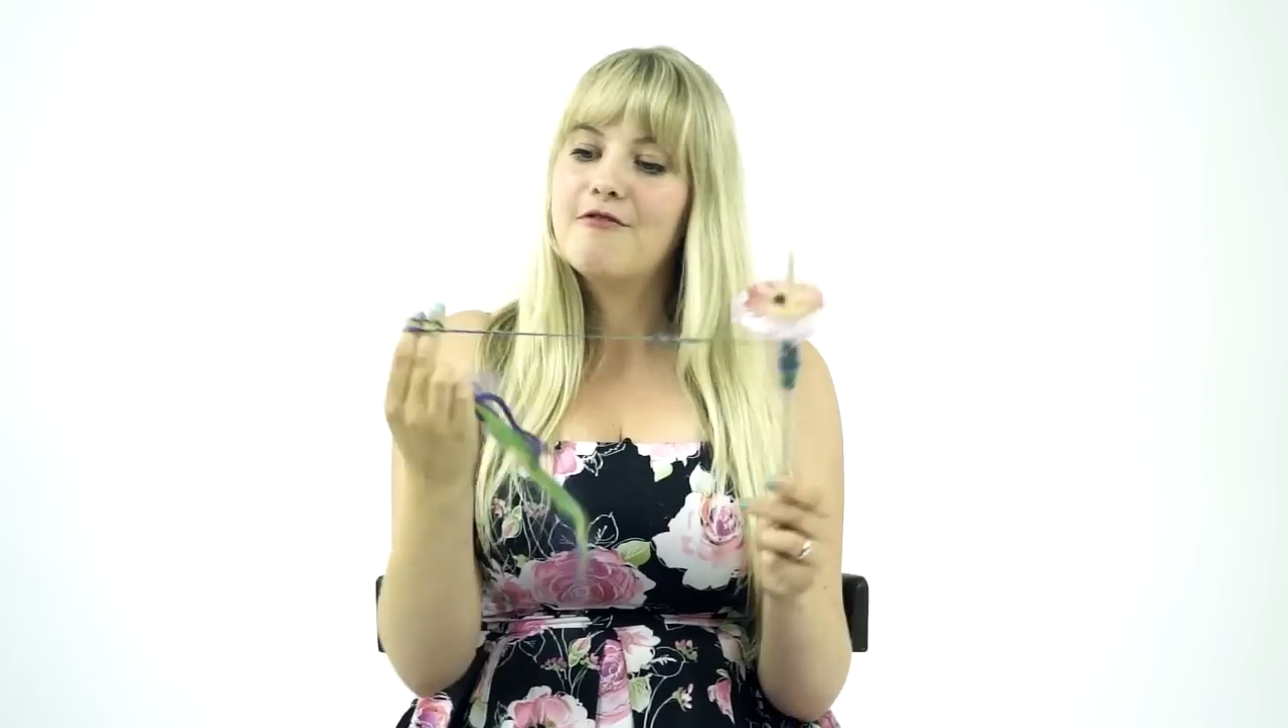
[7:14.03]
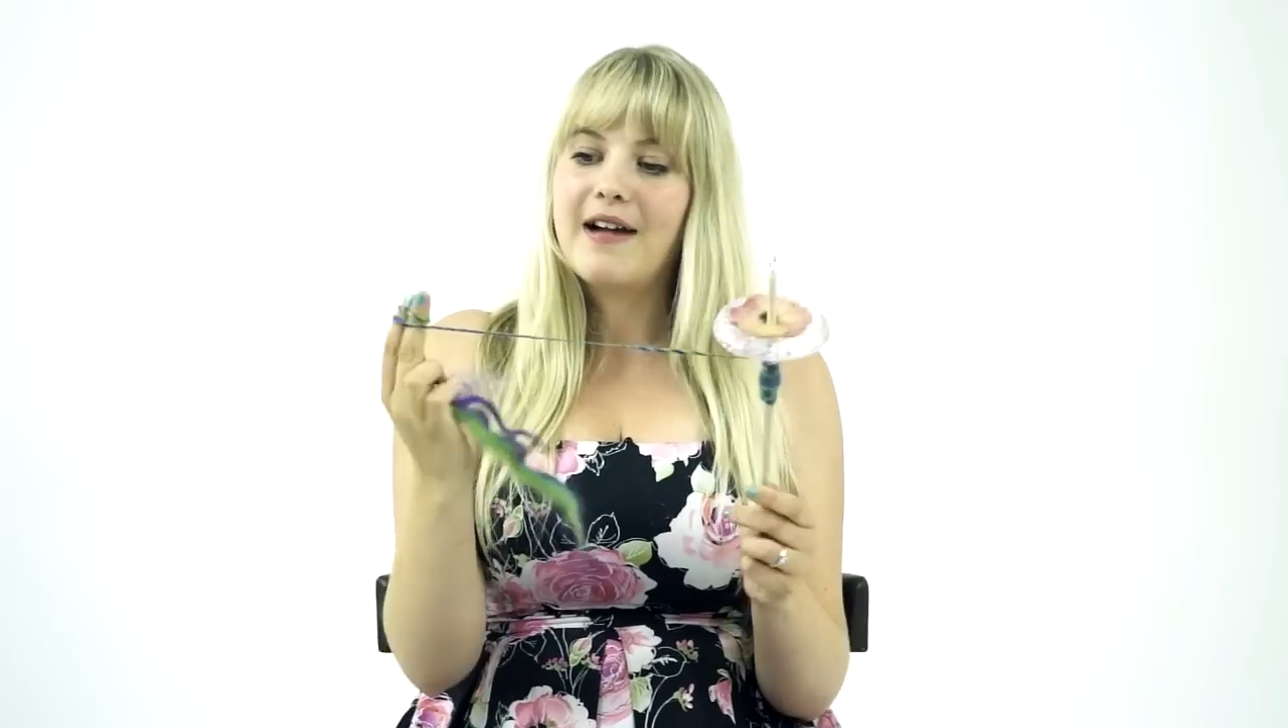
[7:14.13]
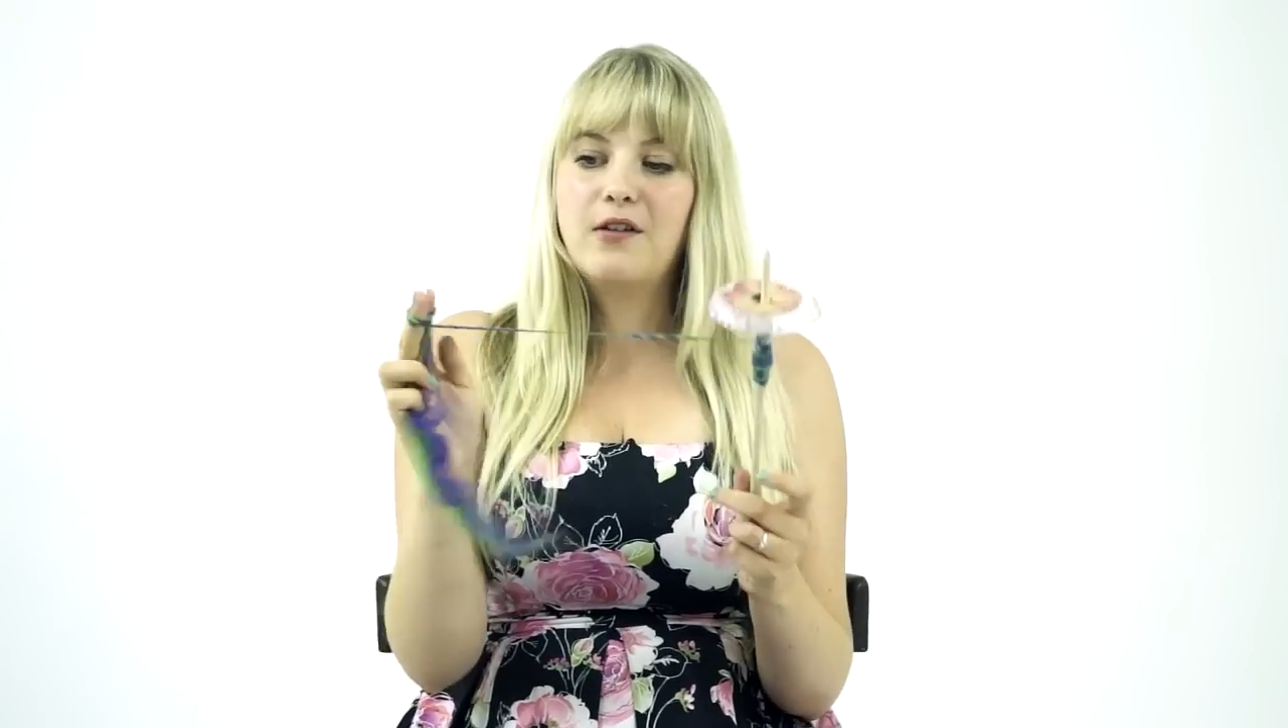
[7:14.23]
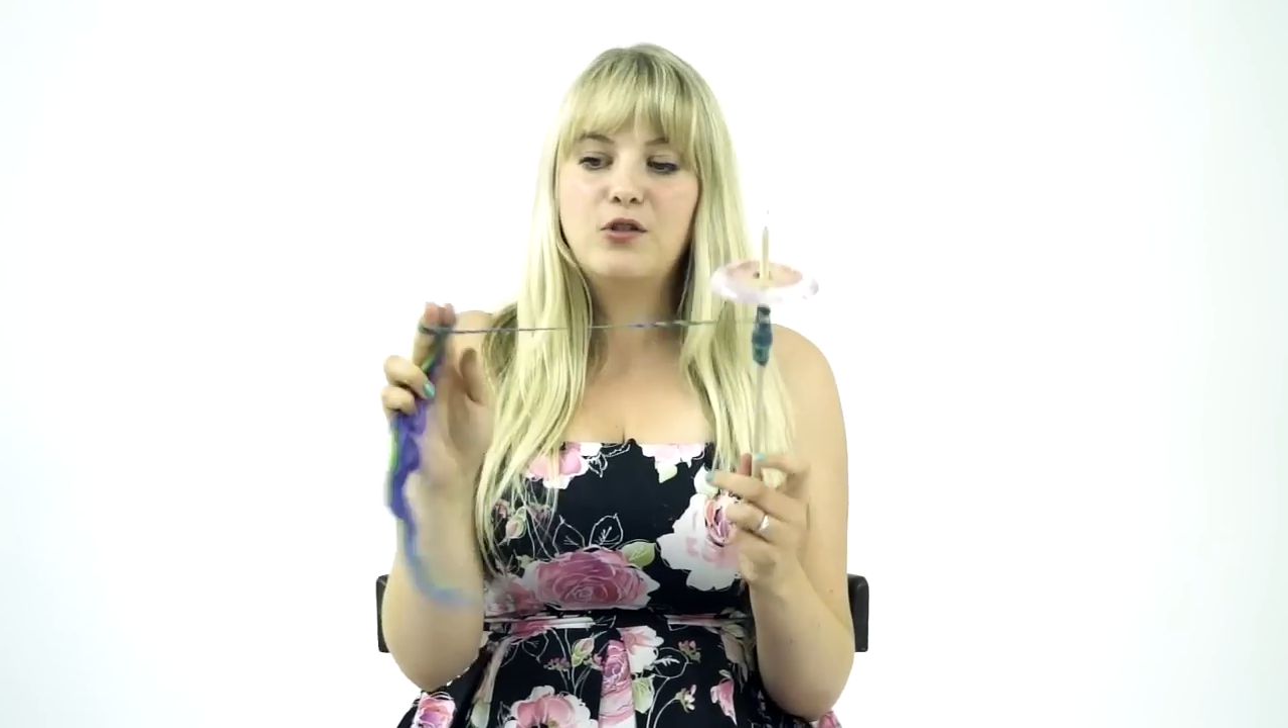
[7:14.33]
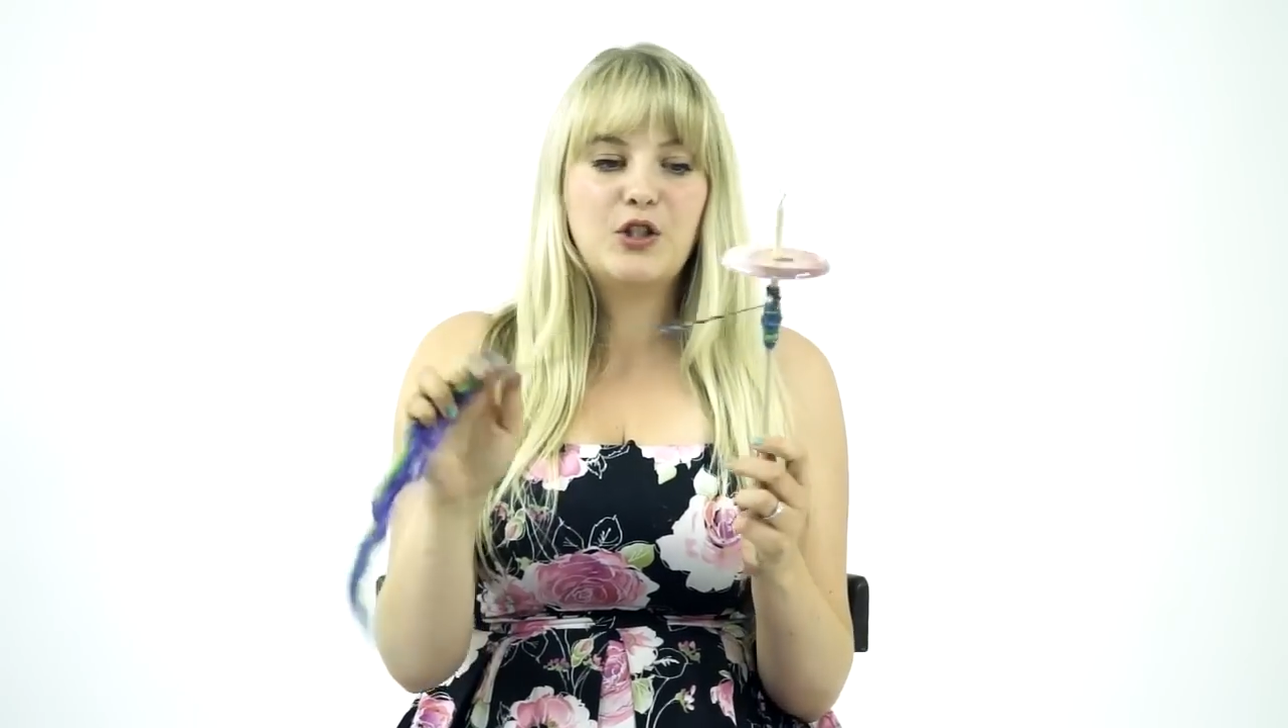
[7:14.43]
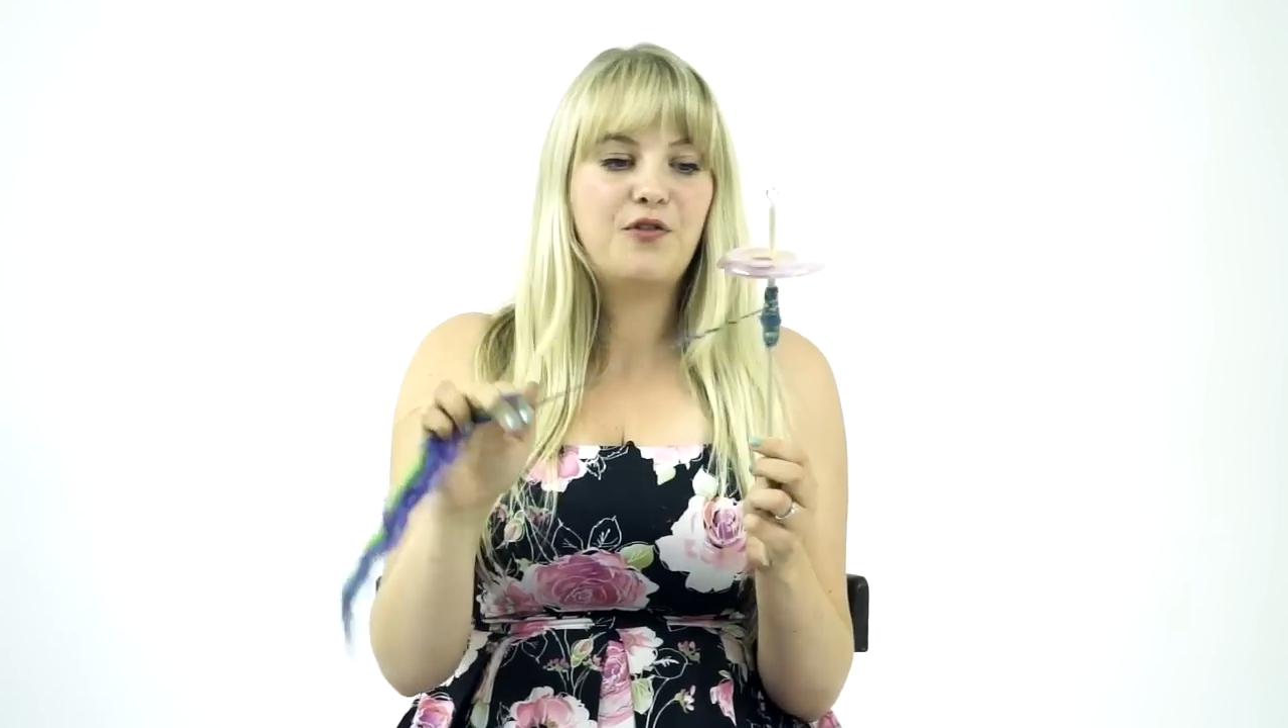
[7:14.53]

around your